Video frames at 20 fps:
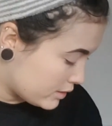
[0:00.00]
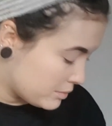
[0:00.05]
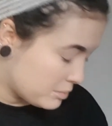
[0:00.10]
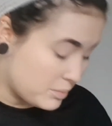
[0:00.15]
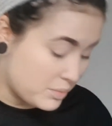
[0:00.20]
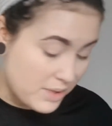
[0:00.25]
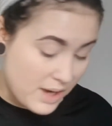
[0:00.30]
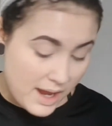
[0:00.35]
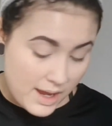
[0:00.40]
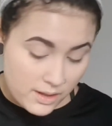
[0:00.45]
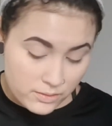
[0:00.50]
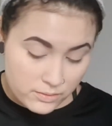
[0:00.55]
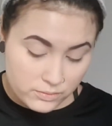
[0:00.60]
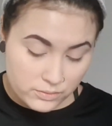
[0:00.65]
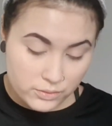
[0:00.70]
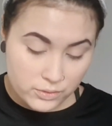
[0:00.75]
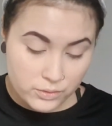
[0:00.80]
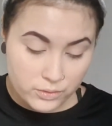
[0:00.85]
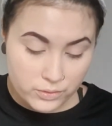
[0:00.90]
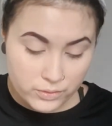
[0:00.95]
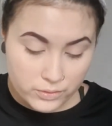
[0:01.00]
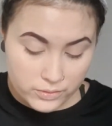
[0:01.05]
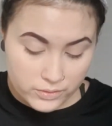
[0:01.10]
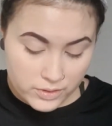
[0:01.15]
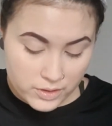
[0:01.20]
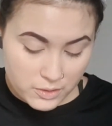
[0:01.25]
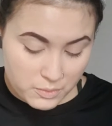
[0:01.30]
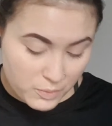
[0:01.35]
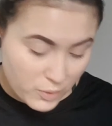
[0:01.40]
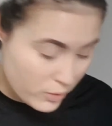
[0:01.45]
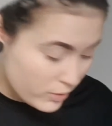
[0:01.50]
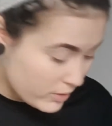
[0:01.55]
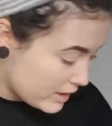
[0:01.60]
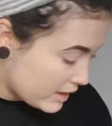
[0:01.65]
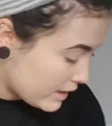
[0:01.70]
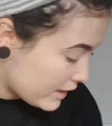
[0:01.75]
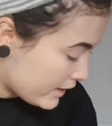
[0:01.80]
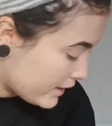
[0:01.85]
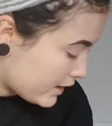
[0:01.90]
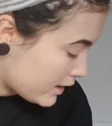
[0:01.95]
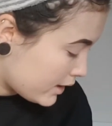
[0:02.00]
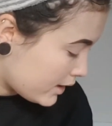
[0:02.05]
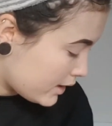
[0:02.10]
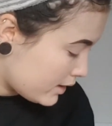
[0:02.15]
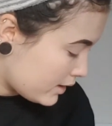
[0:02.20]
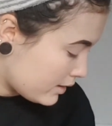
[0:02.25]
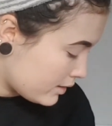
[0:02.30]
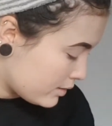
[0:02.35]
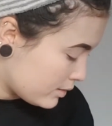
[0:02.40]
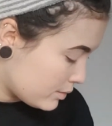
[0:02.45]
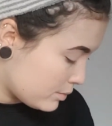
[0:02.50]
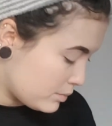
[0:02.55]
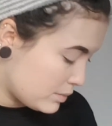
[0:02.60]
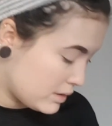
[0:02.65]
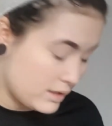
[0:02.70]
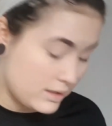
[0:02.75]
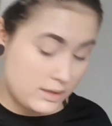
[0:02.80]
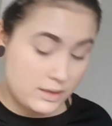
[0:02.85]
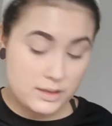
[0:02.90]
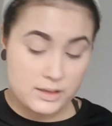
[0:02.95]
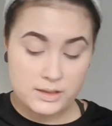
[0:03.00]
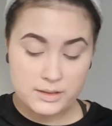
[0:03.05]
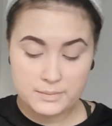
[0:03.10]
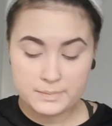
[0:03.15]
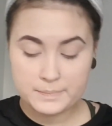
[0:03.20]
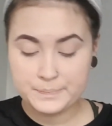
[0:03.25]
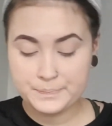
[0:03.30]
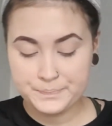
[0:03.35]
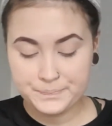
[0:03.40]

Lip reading: a brown gold smoky eye, because